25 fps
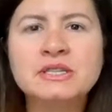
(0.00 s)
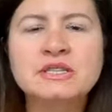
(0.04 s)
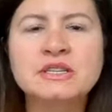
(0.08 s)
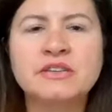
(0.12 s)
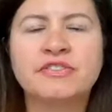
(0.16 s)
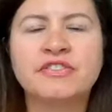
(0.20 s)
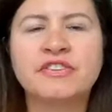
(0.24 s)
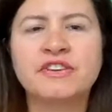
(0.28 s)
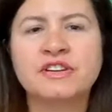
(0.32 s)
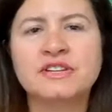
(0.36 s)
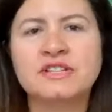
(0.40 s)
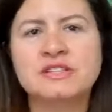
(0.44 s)
The
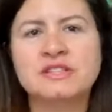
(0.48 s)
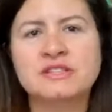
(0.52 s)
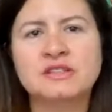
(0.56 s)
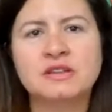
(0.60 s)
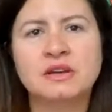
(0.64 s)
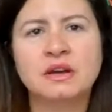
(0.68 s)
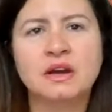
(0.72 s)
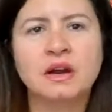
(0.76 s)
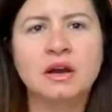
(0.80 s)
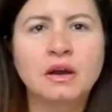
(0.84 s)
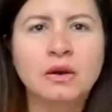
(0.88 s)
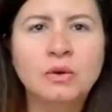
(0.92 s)
first
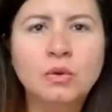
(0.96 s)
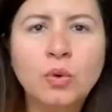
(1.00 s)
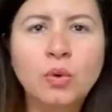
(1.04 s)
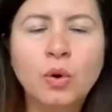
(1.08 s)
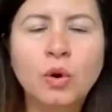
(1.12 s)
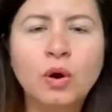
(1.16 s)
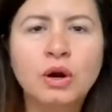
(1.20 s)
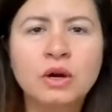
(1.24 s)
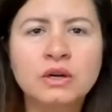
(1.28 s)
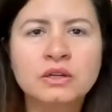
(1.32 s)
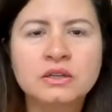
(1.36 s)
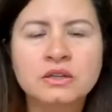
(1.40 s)

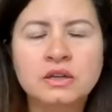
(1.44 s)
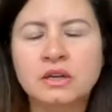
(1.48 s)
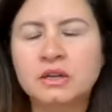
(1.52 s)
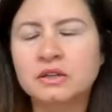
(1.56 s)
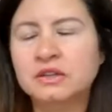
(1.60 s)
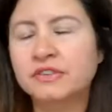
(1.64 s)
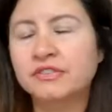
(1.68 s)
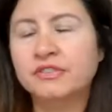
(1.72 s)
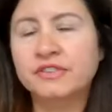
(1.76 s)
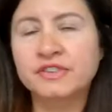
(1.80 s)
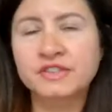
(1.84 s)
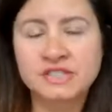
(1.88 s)

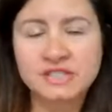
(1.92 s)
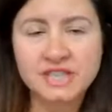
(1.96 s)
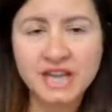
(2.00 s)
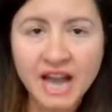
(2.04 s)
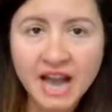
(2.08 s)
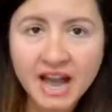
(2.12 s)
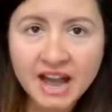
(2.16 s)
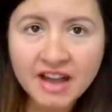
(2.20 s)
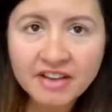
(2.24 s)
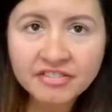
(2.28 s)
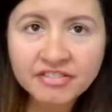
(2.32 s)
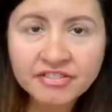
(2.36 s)

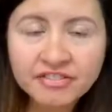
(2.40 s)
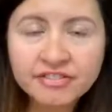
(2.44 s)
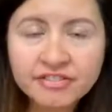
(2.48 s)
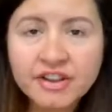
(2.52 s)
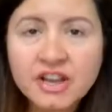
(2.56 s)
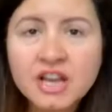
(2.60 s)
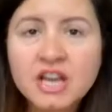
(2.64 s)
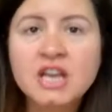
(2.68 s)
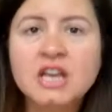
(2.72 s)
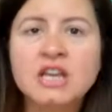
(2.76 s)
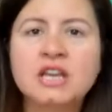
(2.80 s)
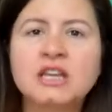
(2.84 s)
half
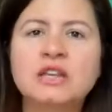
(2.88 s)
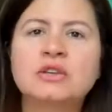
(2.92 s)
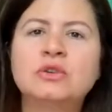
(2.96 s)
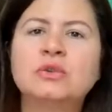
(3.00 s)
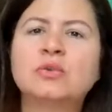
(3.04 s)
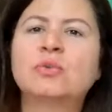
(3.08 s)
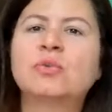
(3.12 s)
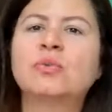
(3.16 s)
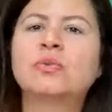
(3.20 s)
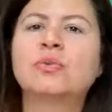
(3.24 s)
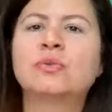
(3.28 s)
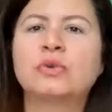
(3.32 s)

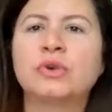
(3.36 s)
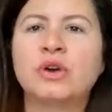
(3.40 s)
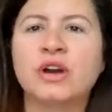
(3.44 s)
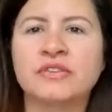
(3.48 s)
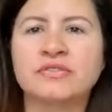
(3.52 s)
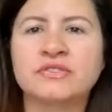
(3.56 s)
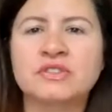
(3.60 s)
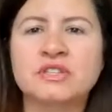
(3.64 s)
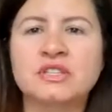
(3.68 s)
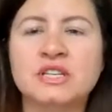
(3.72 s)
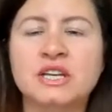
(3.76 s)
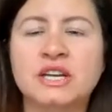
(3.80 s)
you will
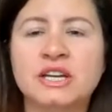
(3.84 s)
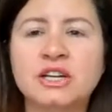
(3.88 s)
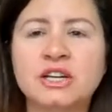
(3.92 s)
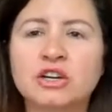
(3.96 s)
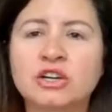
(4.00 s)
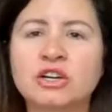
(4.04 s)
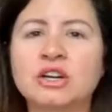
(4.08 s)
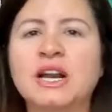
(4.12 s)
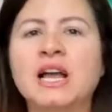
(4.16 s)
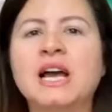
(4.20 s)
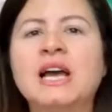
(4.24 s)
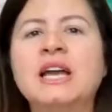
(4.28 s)
have to study
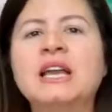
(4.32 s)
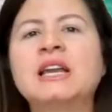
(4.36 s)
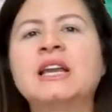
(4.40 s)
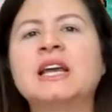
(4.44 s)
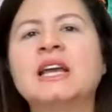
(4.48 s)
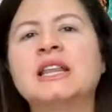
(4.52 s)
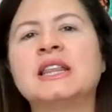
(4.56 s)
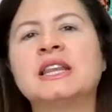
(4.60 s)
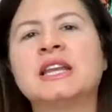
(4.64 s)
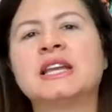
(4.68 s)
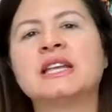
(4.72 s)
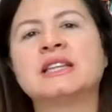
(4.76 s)
online,
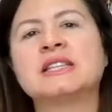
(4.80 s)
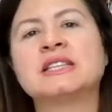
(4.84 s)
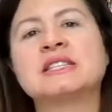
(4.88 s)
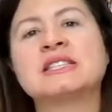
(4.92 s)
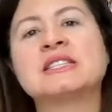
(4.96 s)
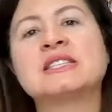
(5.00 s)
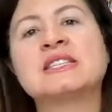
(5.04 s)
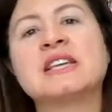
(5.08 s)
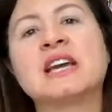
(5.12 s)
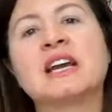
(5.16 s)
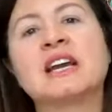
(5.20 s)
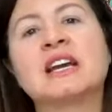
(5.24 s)
and then the
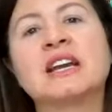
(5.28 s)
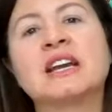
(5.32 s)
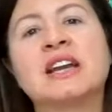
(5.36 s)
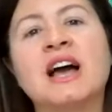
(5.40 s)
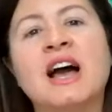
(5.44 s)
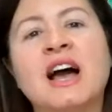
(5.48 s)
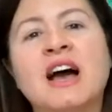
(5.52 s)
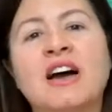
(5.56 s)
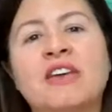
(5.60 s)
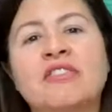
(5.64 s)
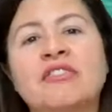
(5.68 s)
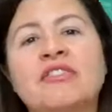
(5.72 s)
second
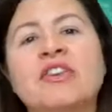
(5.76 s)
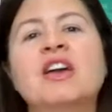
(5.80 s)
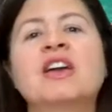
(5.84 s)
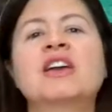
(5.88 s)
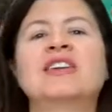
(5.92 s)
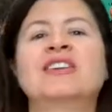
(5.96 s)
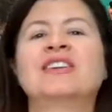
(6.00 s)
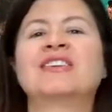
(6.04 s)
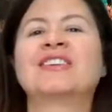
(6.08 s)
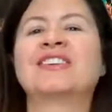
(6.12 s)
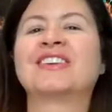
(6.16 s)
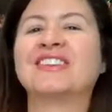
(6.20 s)
half
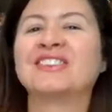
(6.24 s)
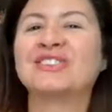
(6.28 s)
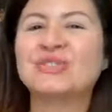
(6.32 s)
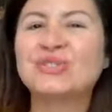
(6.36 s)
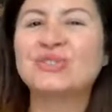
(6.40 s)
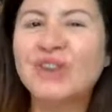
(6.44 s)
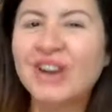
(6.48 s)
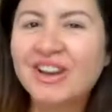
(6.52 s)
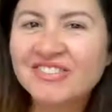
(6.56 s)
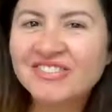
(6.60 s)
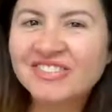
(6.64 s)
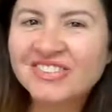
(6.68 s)
you can
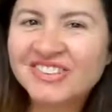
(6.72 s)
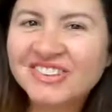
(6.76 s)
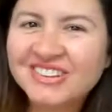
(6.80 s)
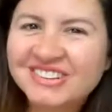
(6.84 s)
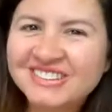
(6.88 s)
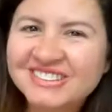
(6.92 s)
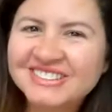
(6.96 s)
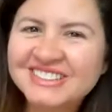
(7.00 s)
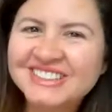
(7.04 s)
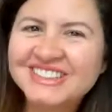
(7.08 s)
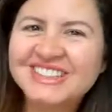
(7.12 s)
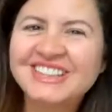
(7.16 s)

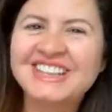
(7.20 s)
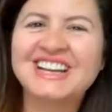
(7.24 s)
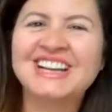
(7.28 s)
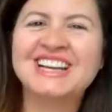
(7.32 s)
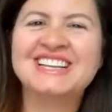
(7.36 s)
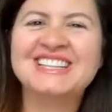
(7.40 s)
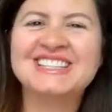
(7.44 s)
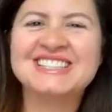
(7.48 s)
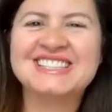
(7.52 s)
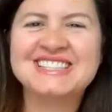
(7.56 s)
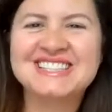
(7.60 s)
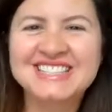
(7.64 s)
travel
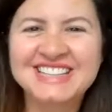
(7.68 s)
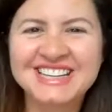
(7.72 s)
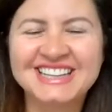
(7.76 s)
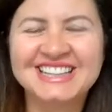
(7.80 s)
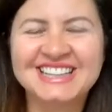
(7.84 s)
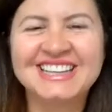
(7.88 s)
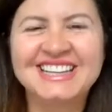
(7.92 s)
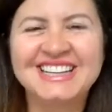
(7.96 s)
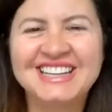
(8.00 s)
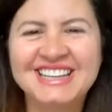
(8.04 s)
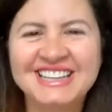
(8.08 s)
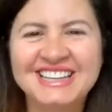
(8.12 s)
and
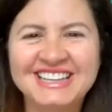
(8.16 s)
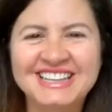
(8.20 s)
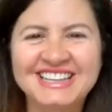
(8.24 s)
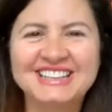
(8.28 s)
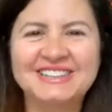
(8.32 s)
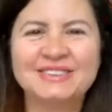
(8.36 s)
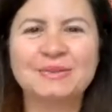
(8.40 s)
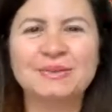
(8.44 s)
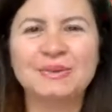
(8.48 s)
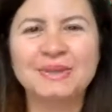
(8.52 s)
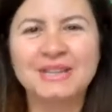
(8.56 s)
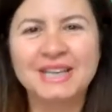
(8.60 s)
study
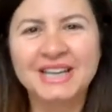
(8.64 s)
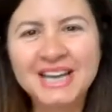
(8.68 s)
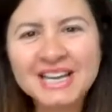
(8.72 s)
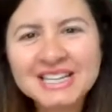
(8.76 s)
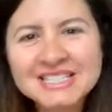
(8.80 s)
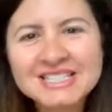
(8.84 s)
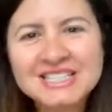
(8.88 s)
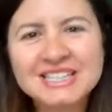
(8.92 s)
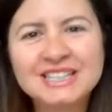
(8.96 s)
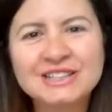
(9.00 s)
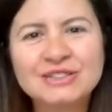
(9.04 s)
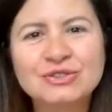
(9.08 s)
here with
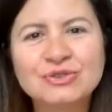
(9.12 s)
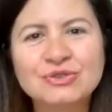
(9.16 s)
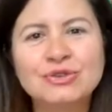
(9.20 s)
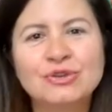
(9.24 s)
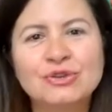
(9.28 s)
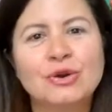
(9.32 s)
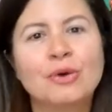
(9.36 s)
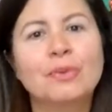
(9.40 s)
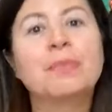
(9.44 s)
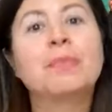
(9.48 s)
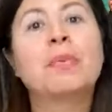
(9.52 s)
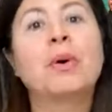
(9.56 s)
us and do
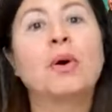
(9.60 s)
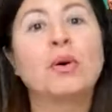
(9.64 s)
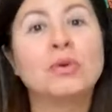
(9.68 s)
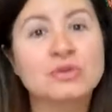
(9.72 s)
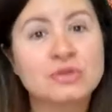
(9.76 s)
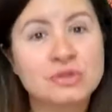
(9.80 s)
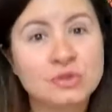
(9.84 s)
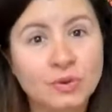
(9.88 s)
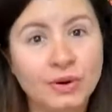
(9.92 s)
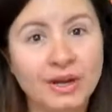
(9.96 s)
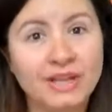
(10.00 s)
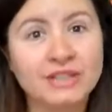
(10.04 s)
your
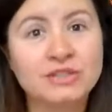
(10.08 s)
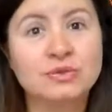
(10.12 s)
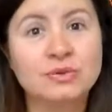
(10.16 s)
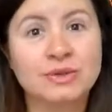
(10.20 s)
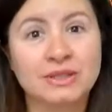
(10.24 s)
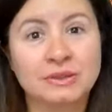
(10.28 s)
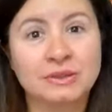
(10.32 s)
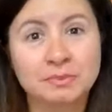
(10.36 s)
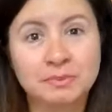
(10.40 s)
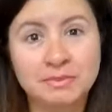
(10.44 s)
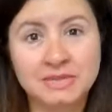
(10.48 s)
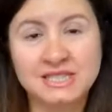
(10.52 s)

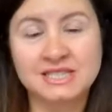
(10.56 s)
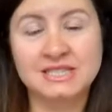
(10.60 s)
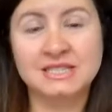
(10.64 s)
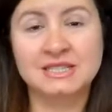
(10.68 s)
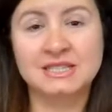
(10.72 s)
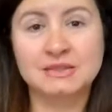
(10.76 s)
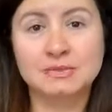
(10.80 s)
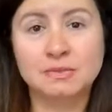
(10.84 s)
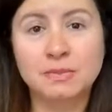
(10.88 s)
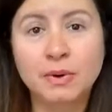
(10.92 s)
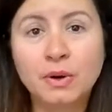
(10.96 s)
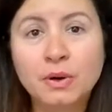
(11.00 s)
postgraduate
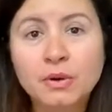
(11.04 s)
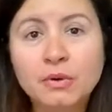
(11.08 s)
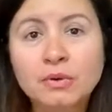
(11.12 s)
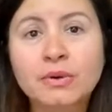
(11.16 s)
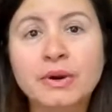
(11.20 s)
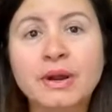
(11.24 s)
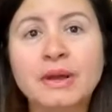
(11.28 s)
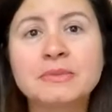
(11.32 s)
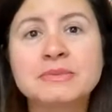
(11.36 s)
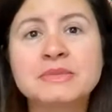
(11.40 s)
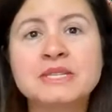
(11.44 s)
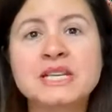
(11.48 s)
business
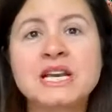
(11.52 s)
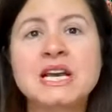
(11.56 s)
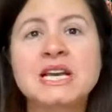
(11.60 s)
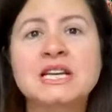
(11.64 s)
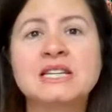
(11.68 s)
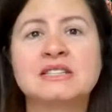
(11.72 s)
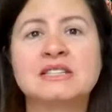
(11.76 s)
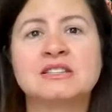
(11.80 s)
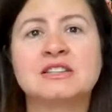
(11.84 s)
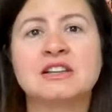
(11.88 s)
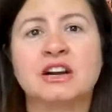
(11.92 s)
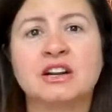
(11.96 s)
programs
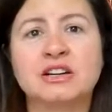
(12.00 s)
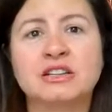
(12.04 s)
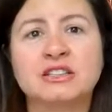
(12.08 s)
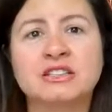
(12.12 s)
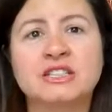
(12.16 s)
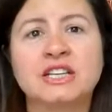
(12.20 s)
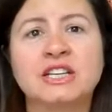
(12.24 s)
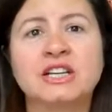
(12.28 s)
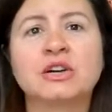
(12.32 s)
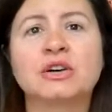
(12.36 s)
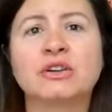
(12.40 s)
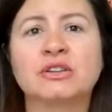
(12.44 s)

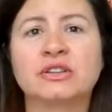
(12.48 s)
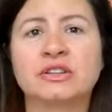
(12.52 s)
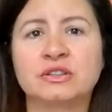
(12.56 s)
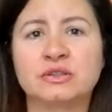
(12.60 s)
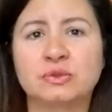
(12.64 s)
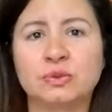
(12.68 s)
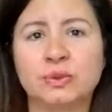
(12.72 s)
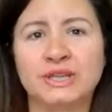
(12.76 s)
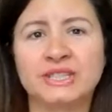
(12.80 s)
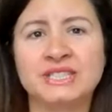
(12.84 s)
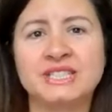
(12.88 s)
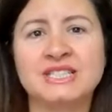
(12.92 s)
starting on the
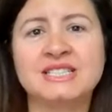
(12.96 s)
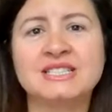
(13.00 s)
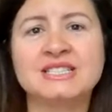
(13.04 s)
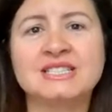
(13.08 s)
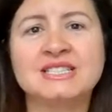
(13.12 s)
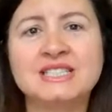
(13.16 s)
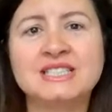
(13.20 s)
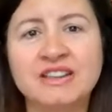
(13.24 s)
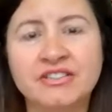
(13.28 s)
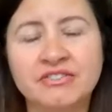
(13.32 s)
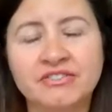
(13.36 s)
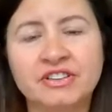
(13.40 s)

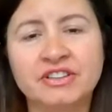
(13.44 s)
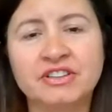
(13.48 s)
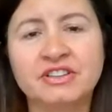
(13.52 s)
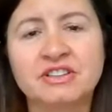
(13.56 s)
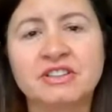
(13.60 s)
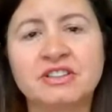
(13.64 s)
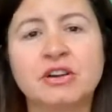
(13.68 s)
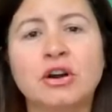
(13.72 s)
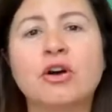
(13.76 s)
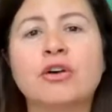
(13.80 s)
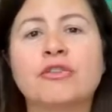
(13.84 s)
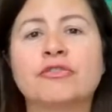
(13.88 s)
27th
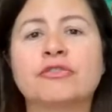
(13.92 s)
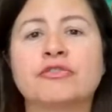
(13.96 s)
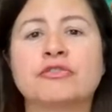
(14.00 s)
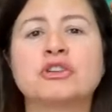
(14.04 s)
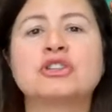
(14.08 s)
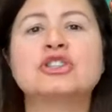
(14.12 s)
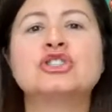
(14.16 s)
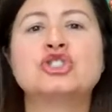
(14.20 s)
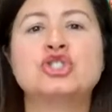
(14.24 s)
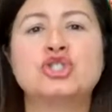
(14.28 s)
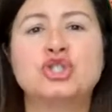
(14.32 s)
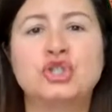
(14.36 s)
of
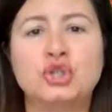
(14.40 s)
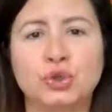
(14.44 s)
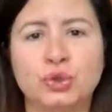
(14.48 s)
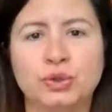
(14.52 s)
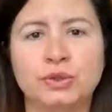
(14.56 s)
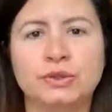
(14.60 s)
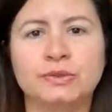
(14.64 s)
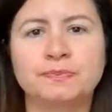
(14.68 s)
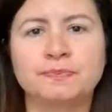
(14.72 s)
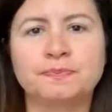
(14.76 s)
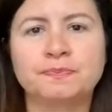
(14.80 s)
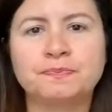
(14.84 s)
June.